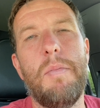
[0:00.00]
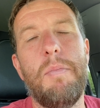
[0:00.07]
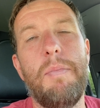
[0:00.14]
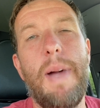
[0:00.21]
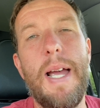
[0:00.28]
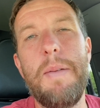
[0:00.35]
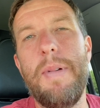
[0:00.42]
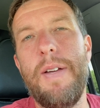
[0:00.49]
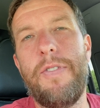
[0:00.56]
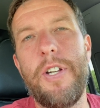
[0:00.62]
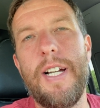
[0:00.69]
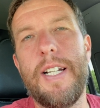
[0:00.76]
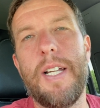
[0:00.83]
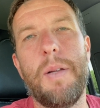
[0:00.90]
Maybe if
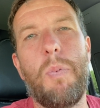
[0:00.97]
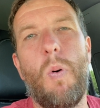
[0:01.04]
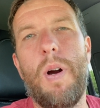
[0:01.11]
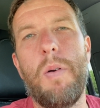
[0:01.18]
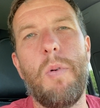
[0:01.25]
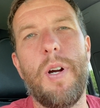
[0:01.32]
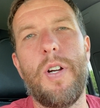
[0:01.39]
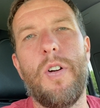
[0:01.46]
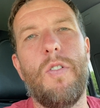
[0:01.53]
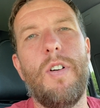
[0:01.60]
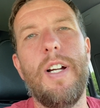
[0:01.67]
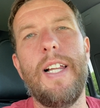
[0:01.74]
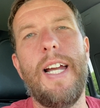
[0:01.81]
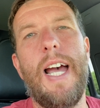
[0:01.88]
you get to the point where you're
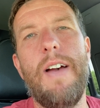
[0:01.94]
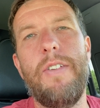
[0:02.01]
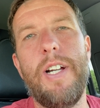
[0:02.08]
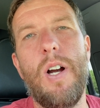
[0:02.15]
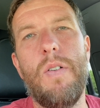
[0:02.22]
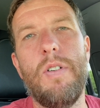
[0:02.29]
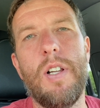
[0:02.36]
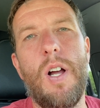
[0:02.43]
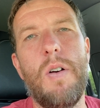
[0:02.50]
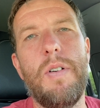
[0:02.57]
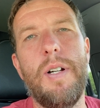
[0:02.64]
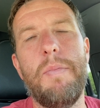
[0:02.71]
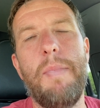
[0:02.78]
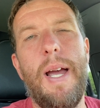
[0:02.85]
really heavy
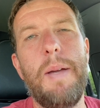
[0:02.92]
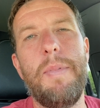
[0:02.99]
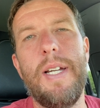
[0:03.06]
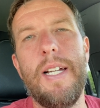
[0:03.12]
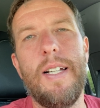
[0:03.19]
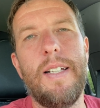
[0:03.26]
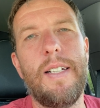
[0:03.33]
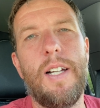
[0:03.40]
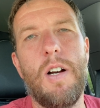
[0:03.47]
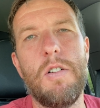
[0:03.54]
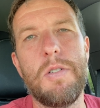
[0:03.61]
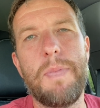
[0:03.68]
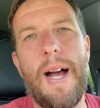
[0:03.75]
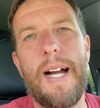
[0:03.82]
overloaded, maybe it
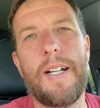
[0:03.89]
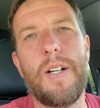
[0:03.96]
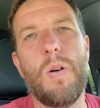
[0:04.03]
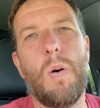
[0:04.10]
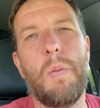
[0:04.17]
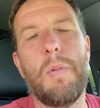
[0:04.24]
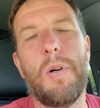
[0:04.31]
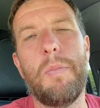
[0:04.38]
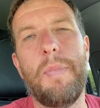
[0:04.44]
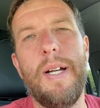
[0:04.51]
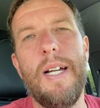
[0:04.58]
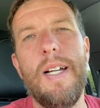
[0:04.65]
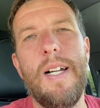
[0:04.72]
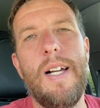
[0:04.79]
goes back to normal.
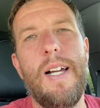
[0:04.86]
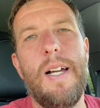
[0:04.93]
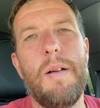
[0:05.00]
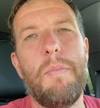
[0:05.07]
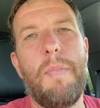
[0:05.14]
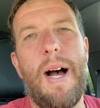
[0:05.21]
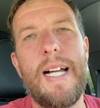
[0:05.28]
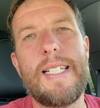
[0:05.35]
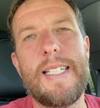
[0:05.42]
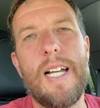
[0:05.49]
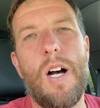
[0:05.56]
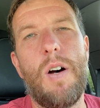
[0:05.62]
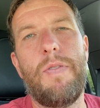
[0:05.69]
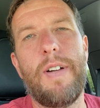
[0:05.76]
But
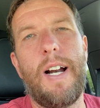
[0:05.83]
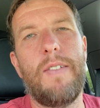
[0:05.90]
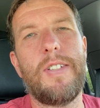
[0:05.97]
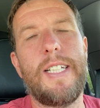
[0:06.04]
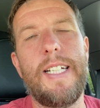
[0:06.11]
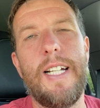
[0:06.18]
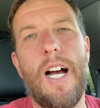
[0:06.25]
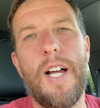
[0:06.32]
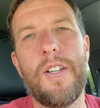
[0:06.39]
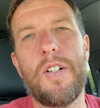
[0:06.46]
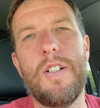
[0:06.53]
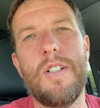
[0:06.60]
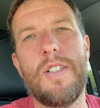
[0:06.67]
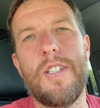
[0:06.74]
myself, and I've seen
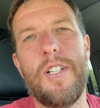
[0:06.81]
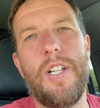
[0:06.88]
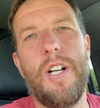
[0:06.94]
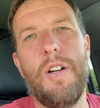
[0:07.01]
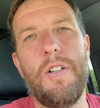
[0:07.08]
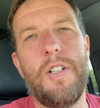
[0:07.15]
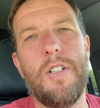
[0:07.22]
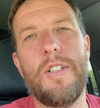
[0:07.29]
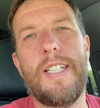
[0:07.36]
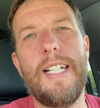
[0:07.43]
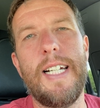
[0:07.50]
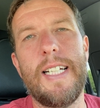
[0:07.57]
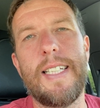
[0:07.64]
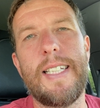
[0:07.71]
others, you're
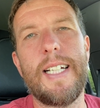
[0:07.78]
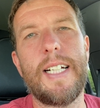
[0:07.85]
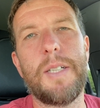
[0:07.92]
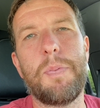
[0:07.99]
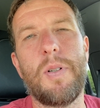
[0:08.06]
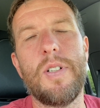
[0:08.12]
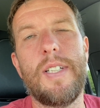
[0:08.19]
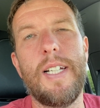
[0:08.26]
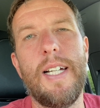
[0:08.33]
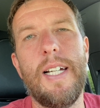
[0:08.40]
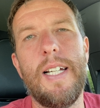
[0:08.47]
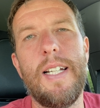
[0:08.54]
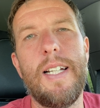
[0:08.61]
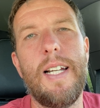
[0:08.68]
seeing
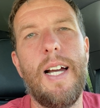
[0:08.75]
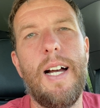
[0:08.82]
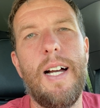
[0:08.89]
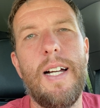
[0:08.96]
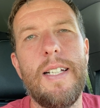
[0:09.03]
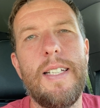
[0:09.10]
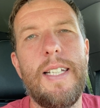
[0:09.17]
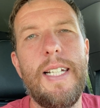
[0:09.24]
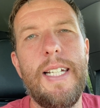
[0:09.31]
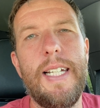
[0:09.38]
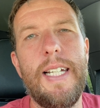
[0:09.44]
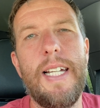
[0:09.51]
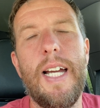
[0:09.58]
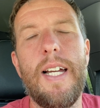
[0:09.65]
6%
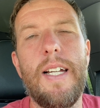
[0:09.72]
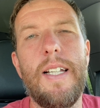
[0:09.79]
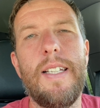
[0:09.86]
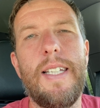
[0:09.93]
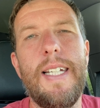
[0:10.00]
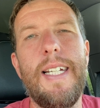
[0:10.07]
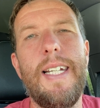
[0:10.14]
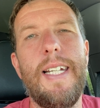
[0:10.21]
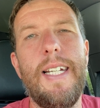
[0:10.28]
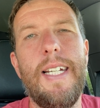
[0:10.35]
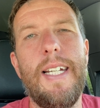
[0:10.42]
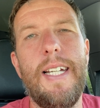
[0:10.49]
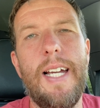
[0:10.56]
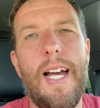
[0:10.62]

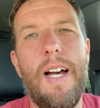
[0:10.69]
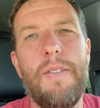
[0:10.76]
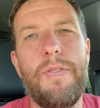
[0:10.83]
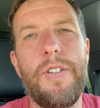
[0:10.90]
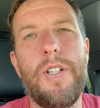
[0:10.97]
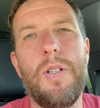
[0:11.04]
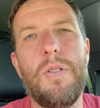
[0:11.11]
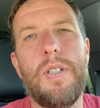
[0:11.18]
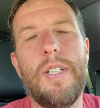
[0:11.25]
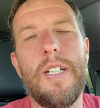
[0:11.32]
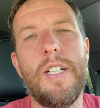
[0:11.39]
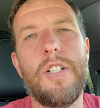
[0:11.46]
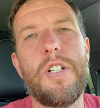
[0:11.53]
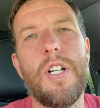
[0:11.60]
DEF
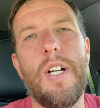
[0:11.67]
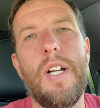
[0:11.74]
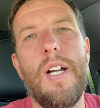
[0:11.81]
usage